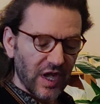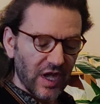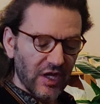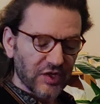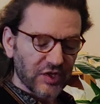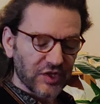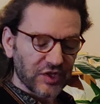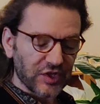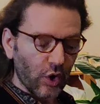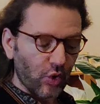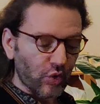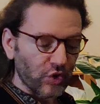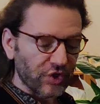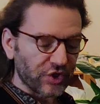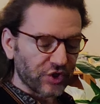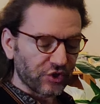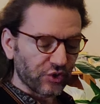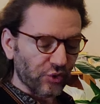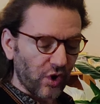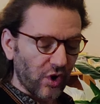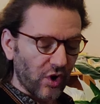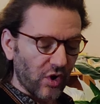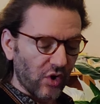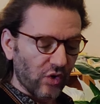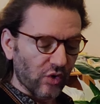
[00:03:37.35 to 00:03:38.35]
So
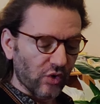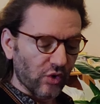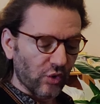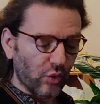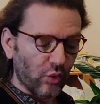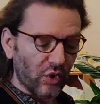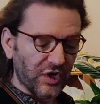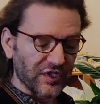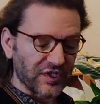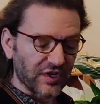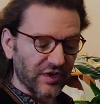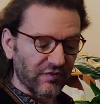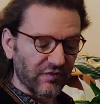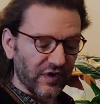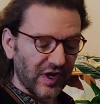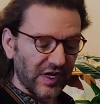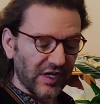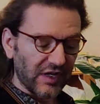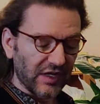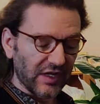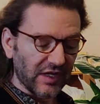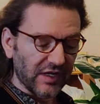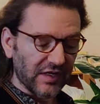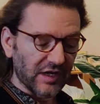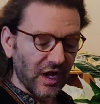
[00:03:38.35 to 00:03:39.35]
strong was the
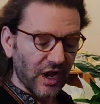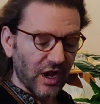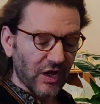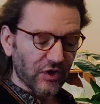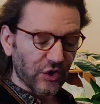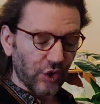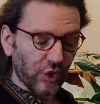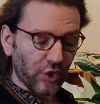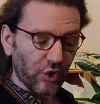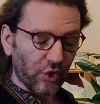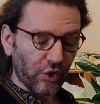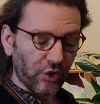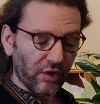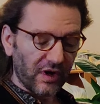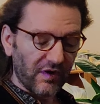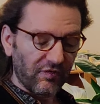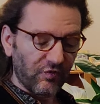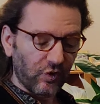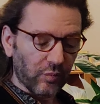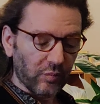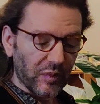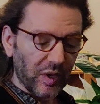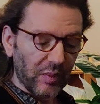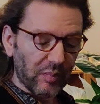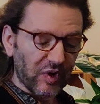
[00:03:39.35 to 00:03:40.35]
feeling to
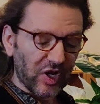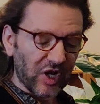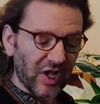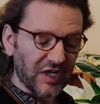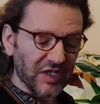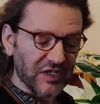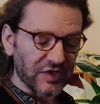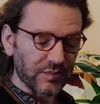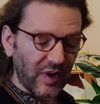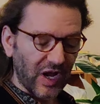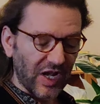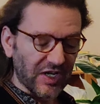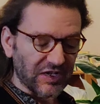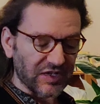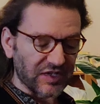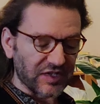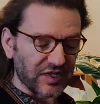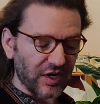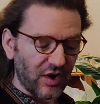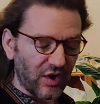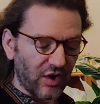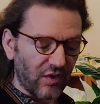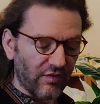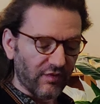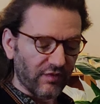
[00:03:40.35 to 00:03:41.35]
hurry from the place
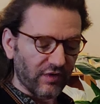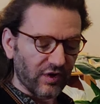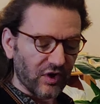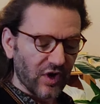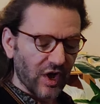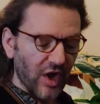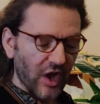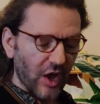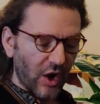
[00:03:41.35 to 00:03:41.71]
myself,